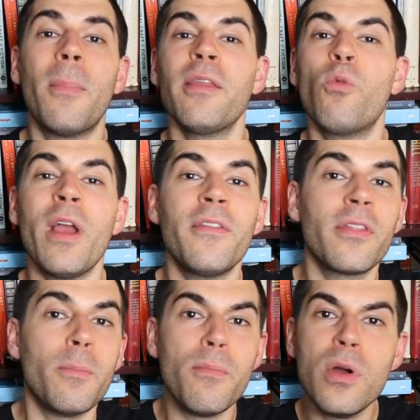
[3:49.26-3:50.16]
by the way
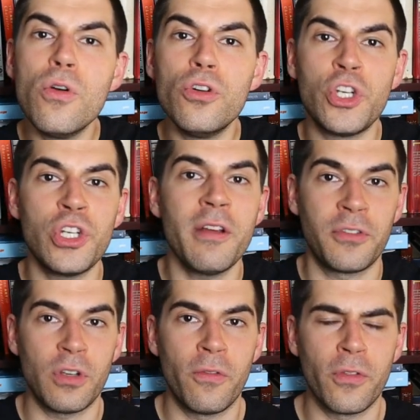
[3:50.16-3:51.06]
that the mood
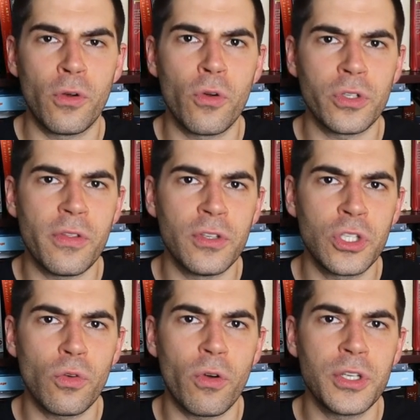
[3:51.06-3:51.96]
shifts over the course of the
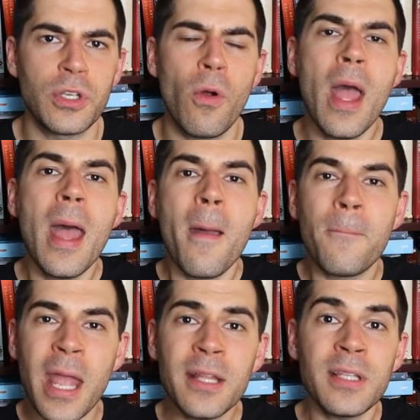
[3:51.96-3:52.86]
story. So
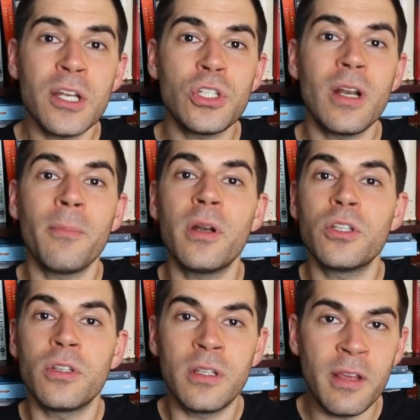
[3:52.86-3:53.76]
pay attention, I'm
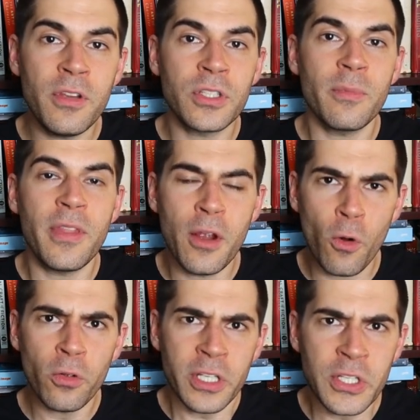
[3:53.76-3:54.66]
going to give you some of the
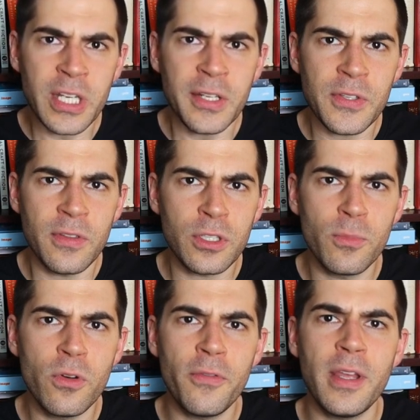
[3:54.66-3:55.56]
early scenes in
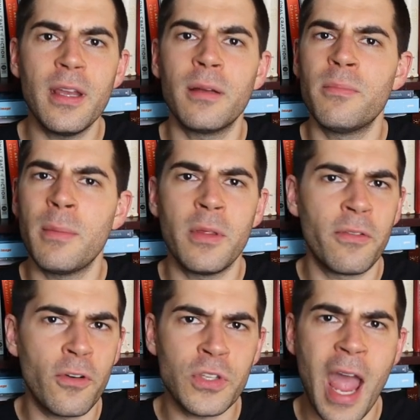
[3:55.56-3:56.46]
this movie, uh, maybe
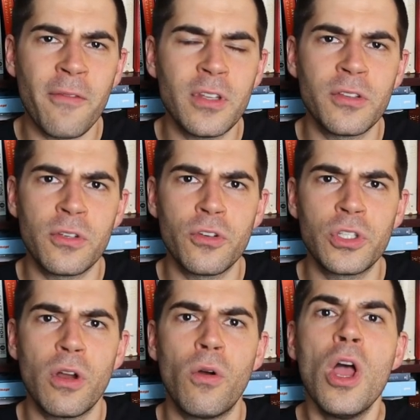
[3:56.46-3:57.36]
the first half dozen or
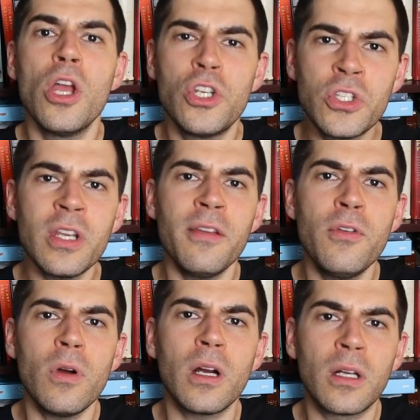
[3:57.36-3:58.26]
so, just to
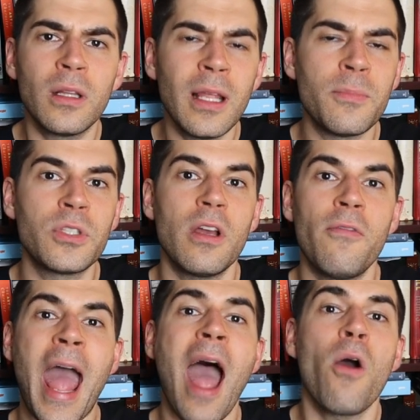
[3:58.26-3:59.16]
give you a glimpse
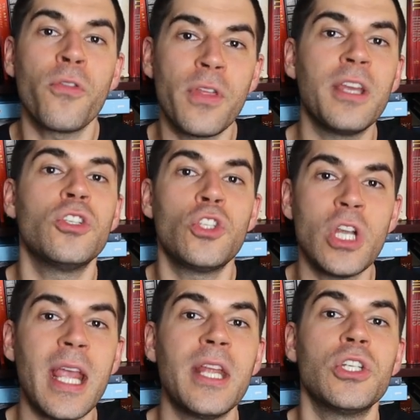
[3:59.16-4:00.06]
of how things
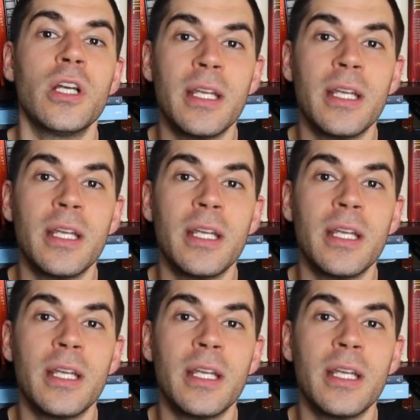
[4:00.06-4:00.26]
change